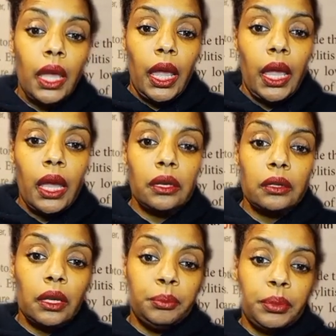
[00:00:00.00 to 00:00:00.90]
and
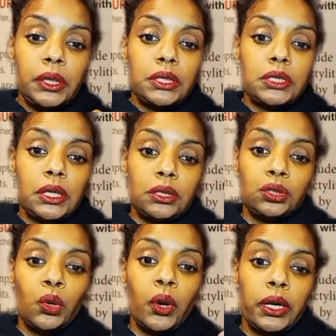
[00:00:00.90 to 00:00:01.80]
they put said
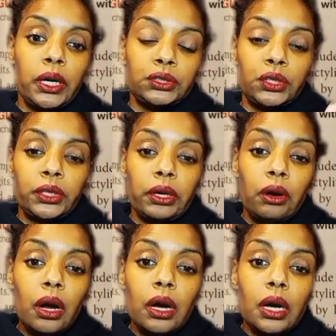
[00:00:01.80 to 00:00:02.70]
toy under their
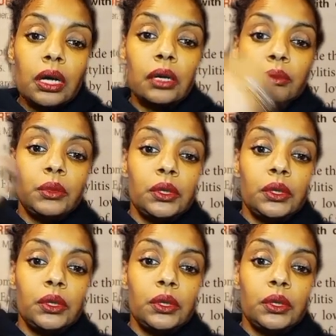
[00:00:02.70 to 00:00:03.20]
arm